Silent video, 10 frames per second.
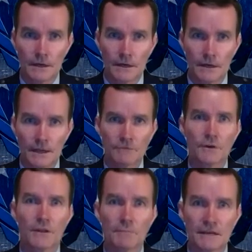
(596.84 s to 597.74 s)
even
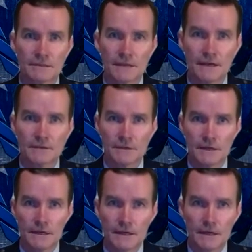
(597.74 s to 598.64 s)
on the best days.
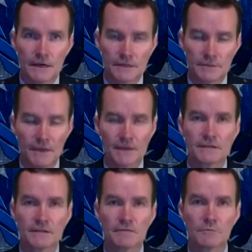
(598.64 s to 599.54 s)
To make
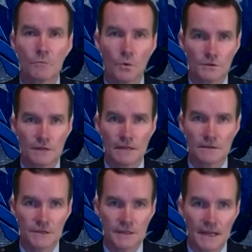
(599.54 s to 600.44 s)
things even more challenging,